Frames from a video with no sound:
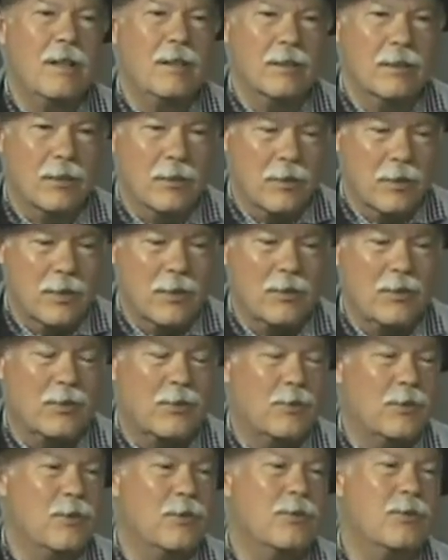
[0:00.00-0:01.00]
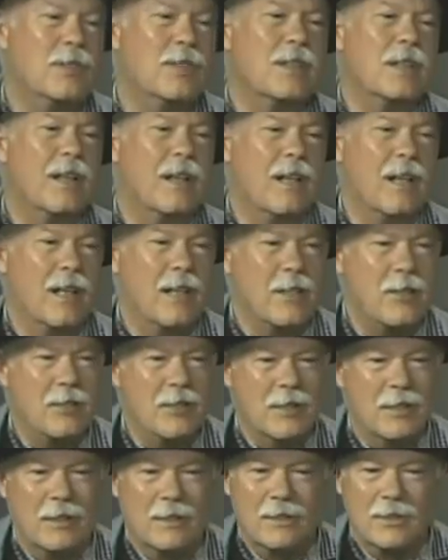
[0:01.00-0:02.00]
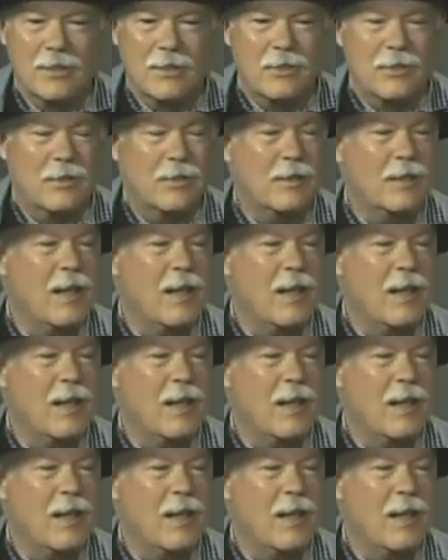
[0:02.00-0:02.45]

looking through the collection and just